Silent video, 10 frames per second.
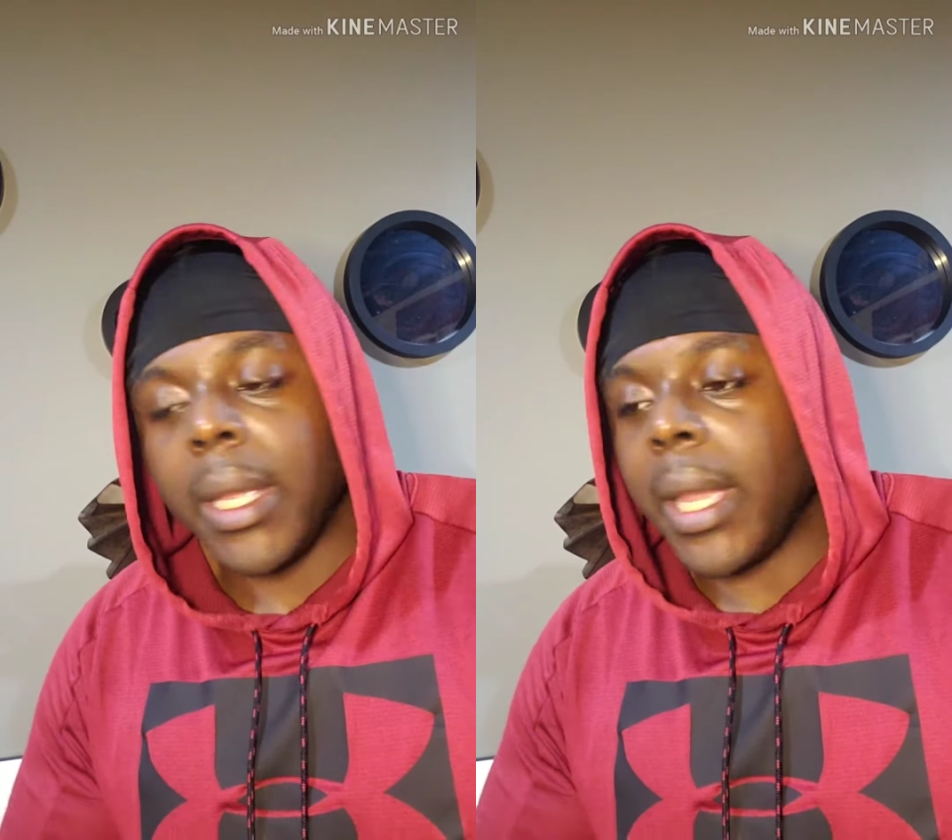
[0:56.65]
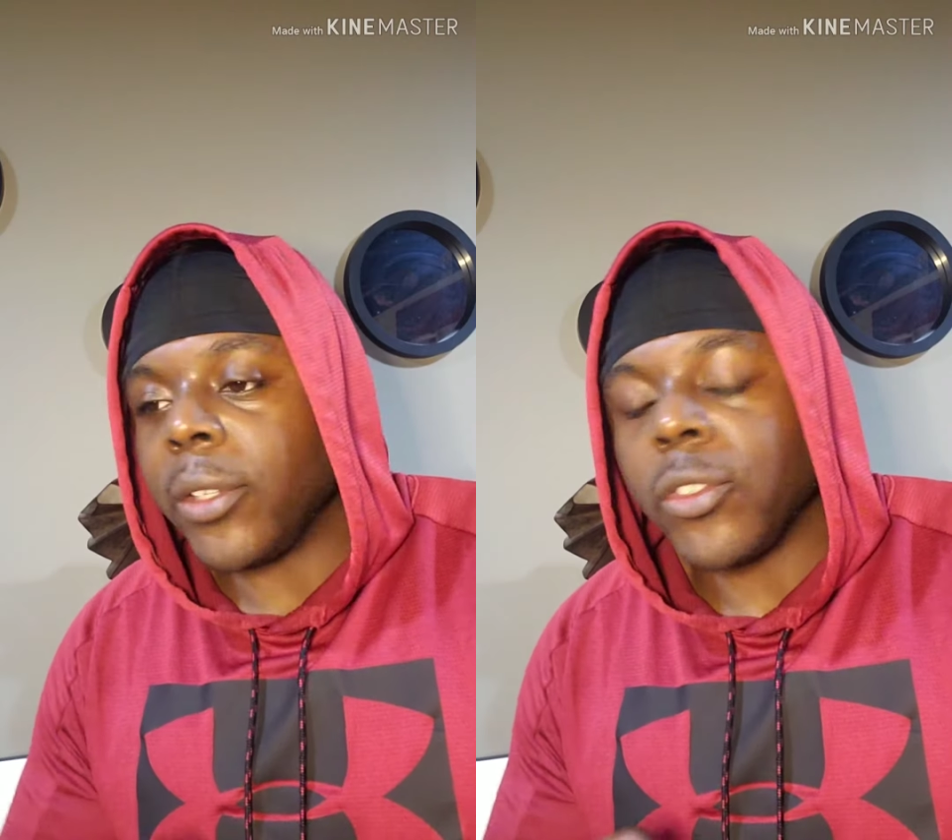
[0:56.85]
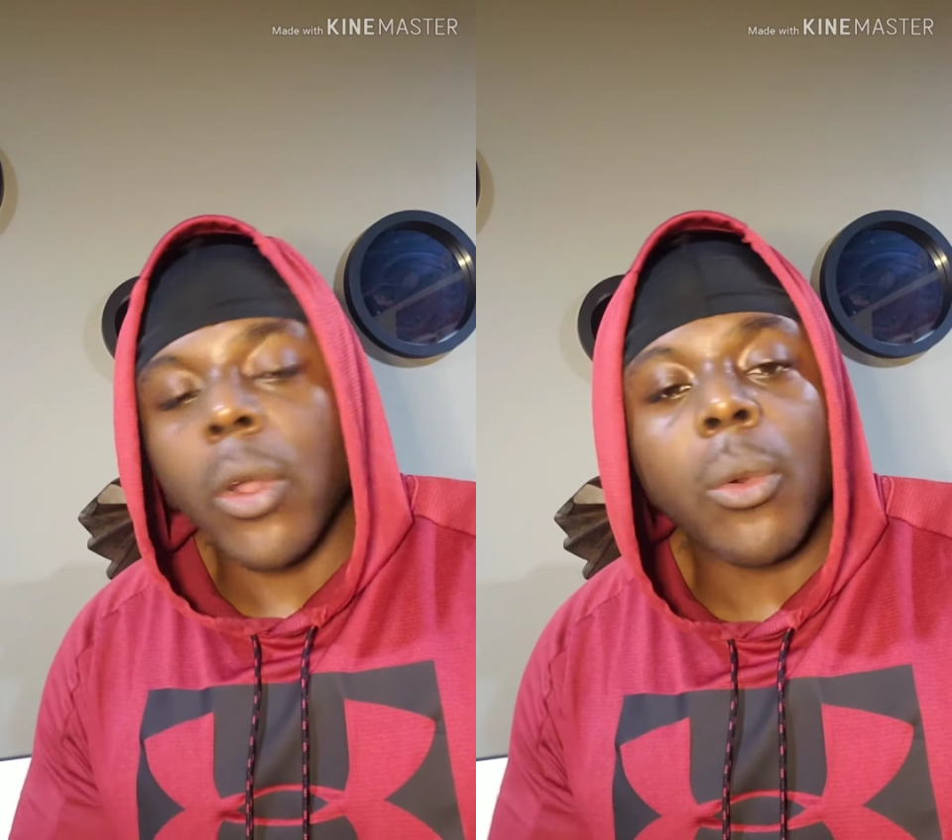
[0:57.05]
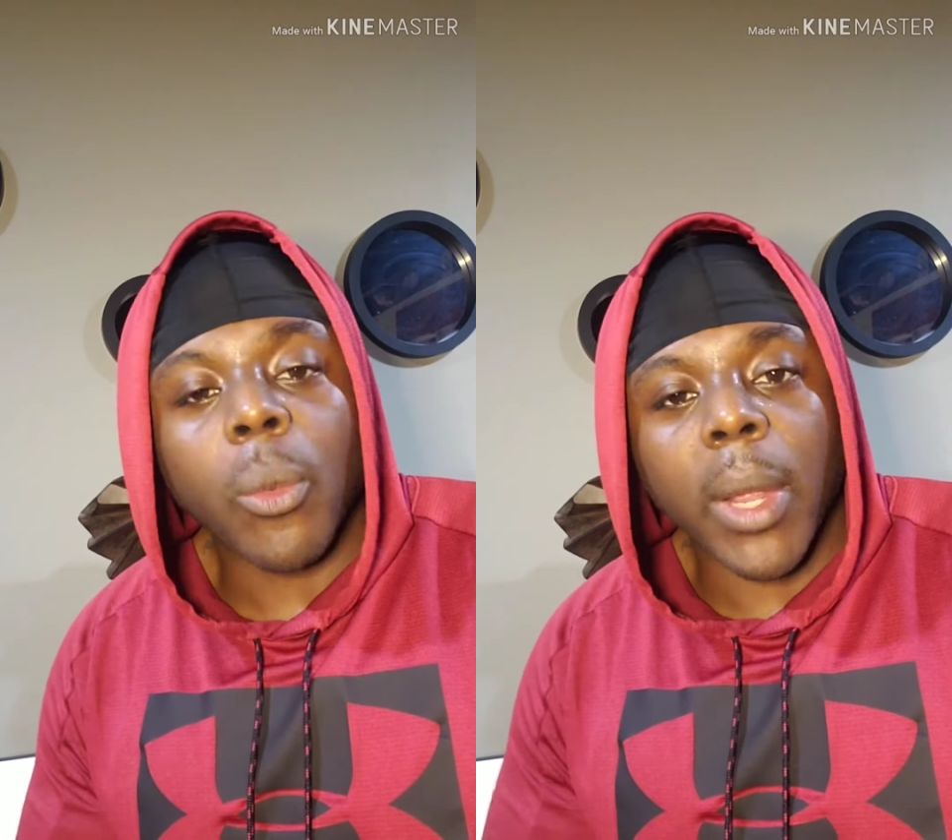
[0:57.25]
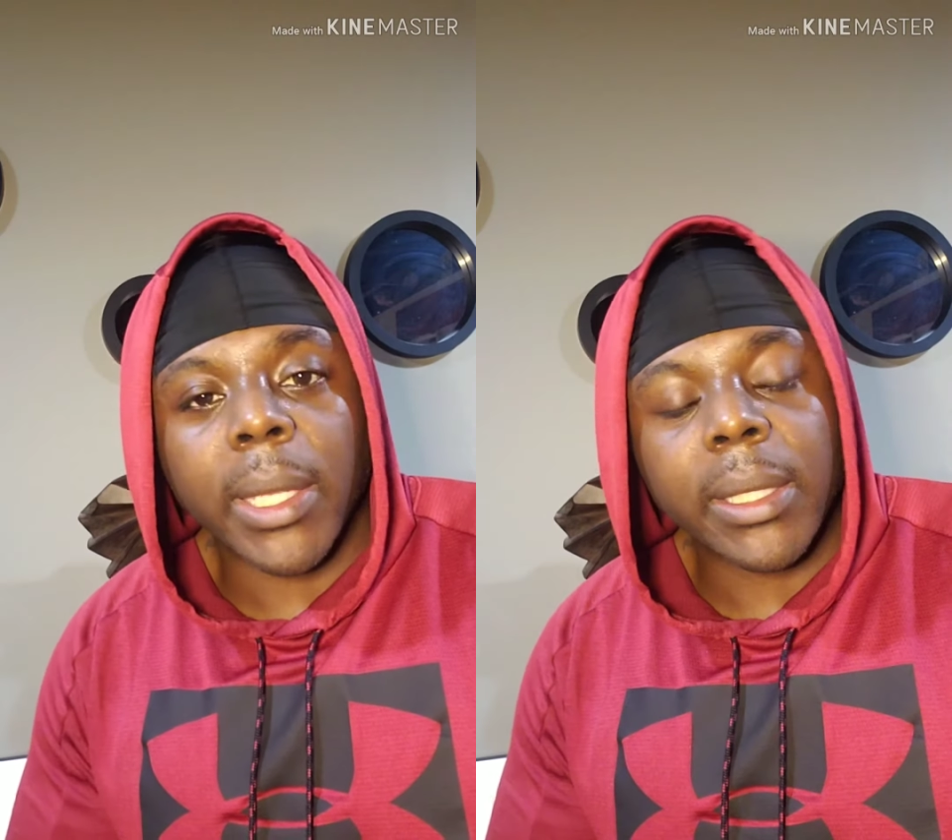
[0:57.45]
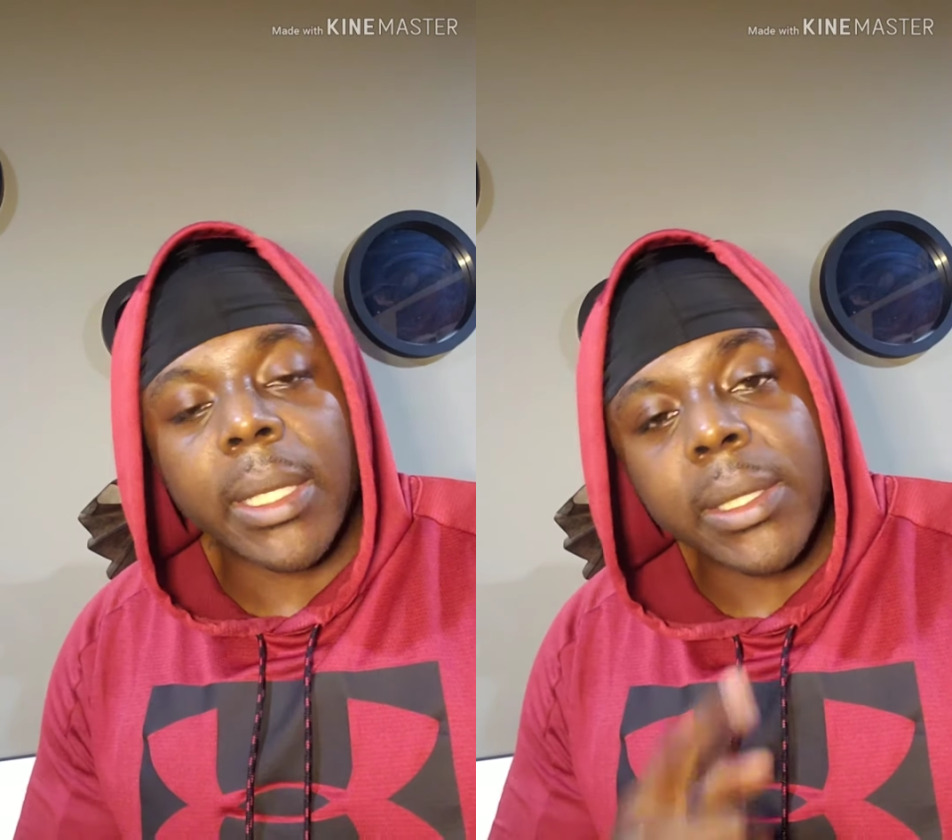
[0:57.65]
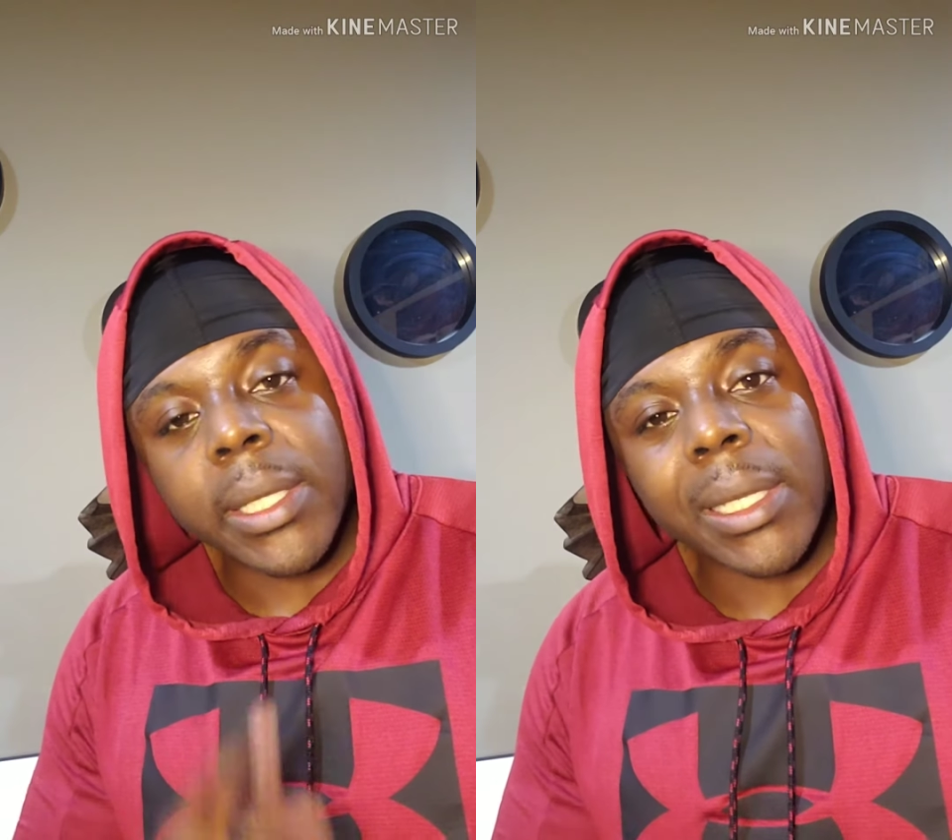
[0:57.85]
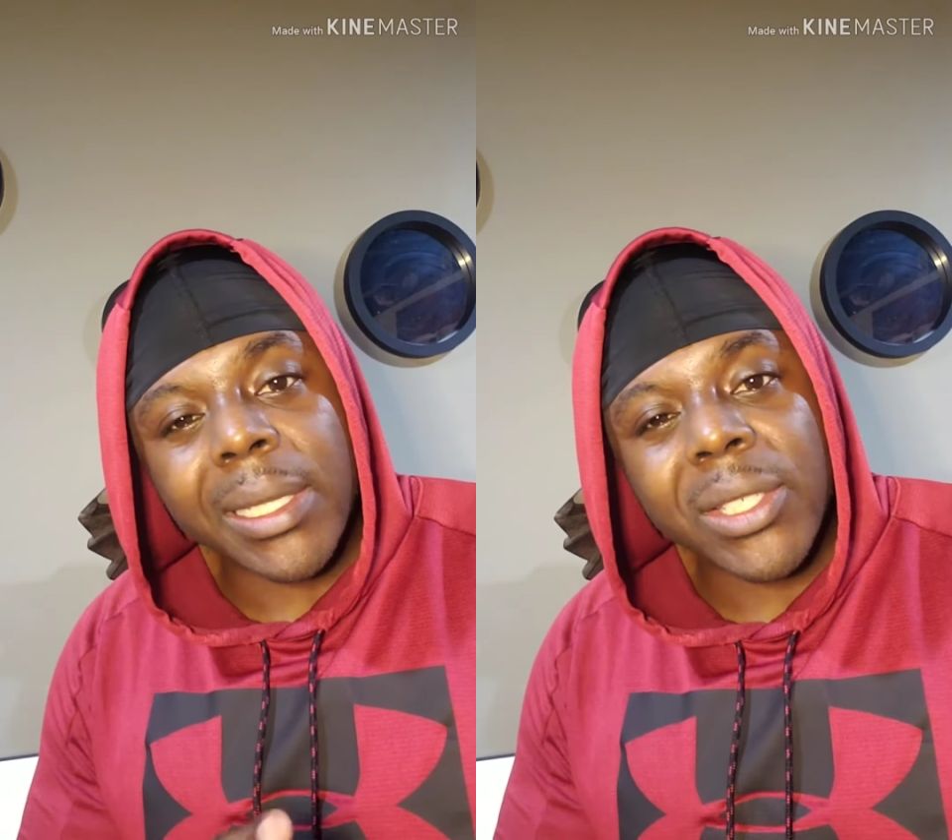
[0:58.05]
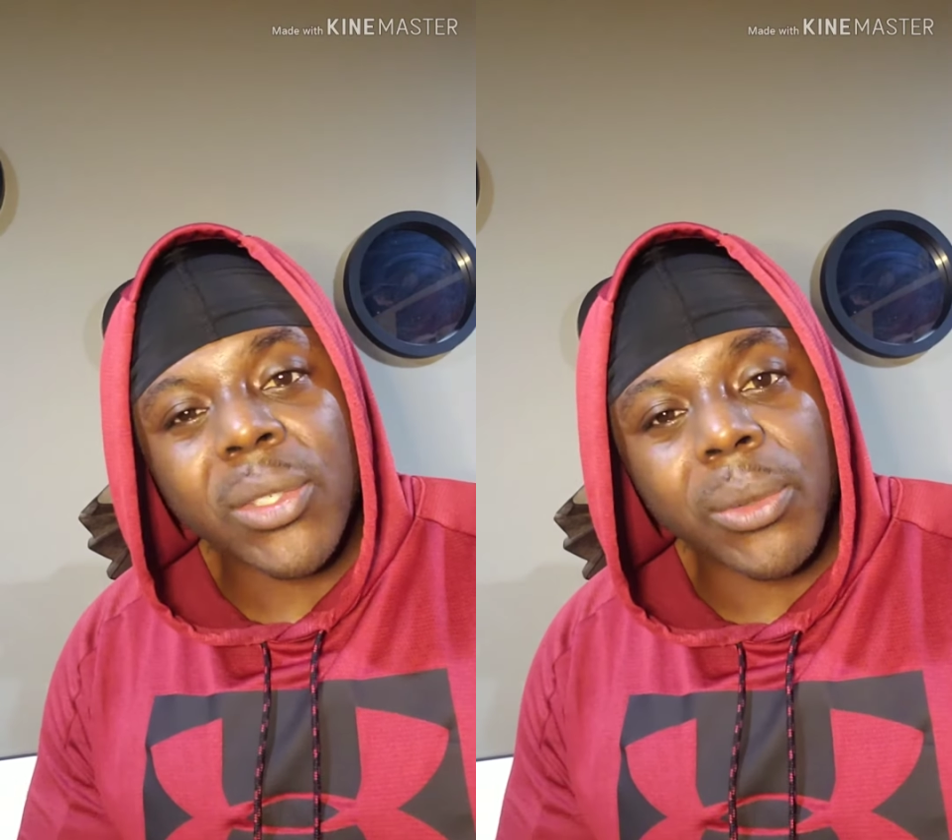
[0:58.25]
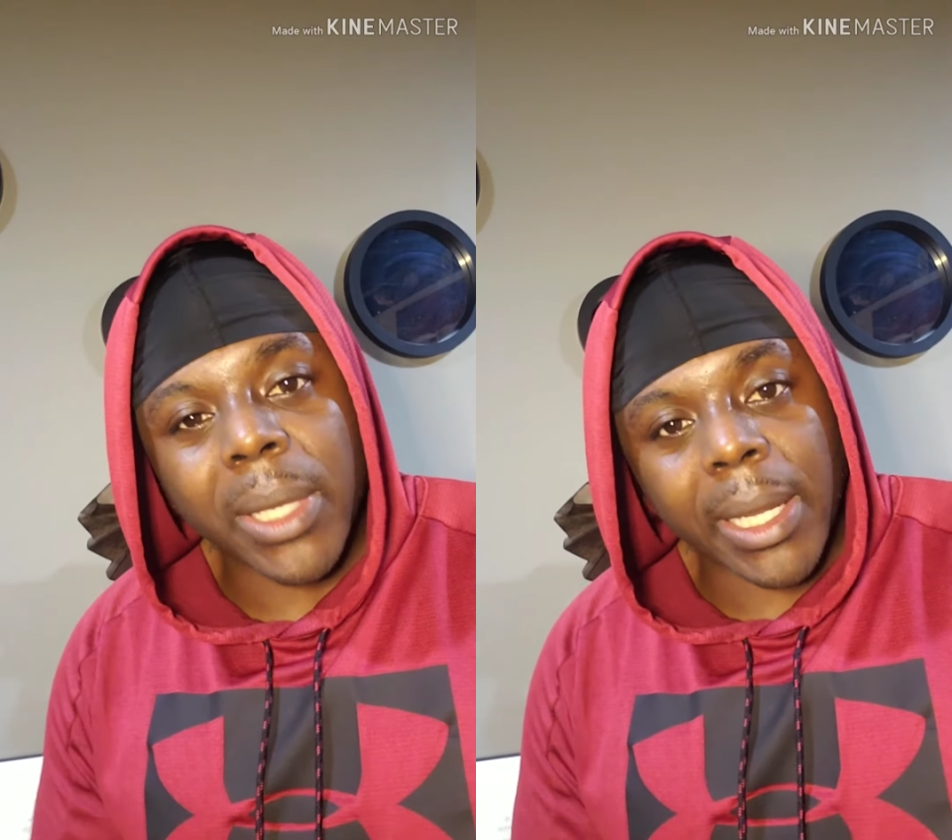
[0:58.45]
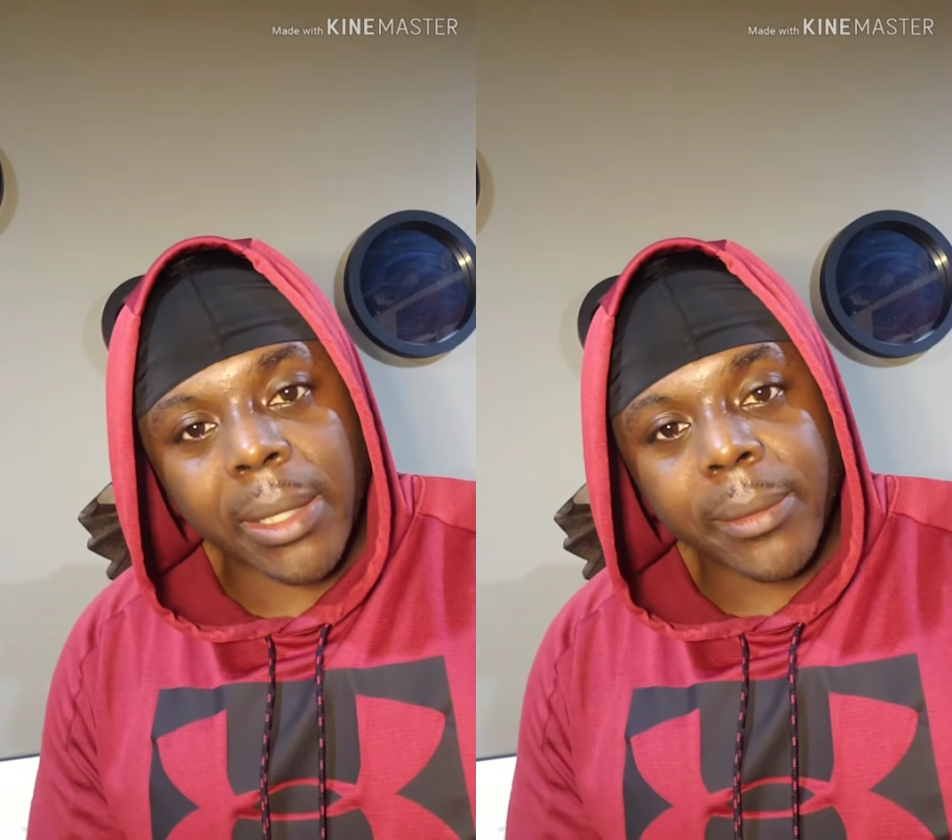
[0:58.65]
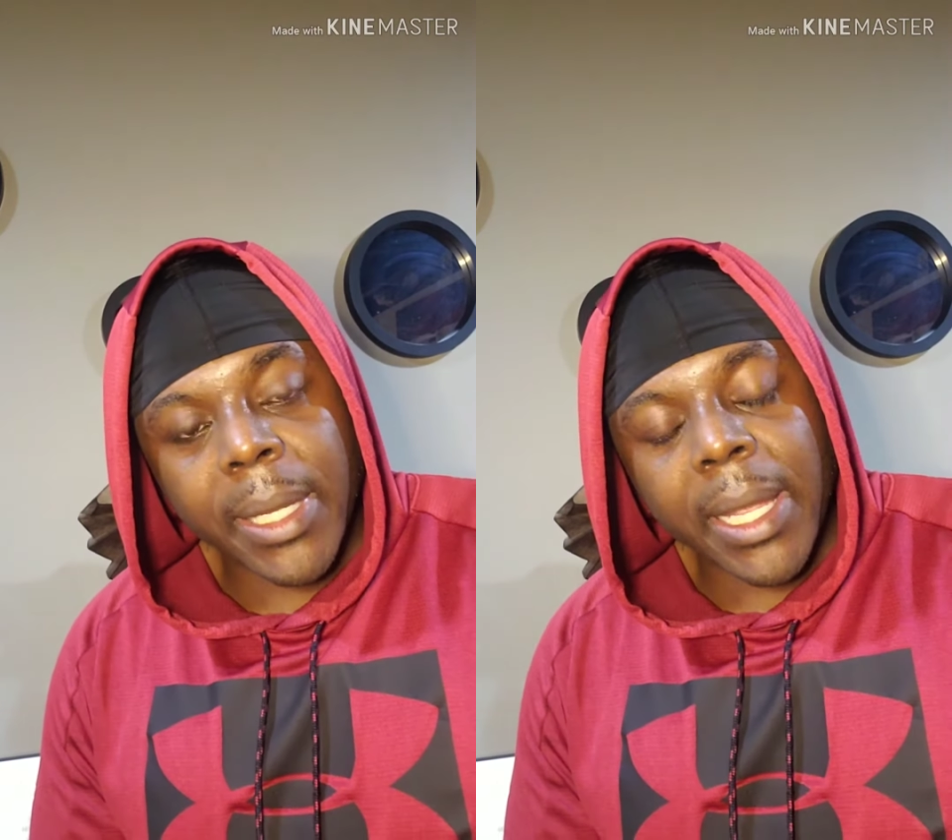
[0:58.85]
and don't wait until it's too late